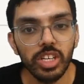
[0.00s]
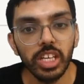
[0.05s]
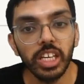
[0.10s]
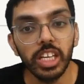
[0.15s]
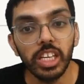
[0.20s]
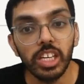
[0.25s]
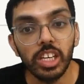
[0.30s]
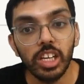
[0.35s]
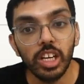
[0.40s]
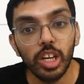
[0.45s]

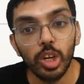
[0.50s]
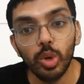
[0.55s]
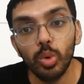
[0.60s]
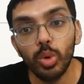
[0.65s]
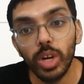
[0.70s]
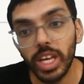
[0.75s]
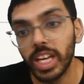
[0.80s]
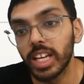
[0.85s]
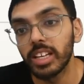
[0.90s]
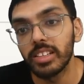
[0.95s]

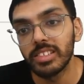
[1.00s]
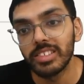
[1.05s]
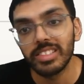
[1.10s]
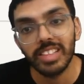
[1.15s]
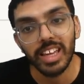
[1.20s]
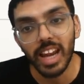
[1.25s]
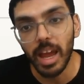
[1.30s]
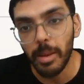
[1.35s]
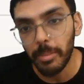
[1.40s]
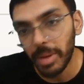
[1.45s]
including
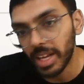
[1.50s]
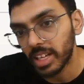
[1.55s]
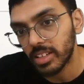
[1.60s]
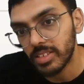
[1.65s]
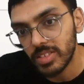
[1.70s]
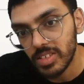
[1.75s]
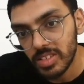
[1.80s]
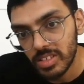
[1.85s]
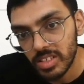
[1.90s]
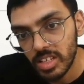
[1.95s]

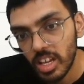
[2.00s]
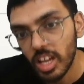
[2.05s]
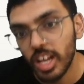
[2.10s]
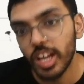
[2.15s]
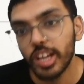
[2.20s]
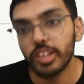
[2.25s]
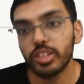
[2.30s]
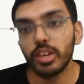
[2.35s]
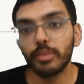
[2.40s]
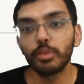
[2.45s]
ceramics.
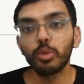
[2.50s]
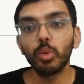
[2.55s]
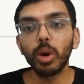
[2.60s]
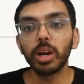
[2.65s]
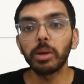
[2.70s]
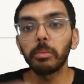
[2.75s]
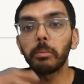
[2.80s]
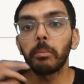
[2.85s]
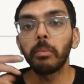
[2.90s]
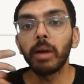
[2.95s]
So if you
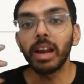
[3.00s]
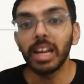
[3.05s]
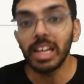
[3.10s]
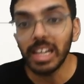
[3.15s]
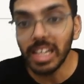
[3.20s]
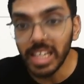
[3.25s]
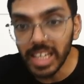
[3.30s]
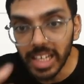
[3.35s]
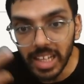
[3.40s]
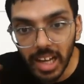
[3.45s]
want
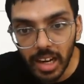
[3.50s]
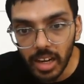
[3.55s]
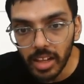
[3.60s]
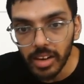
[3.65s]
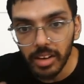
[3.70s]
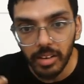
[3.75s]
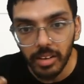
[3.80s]
multicolor,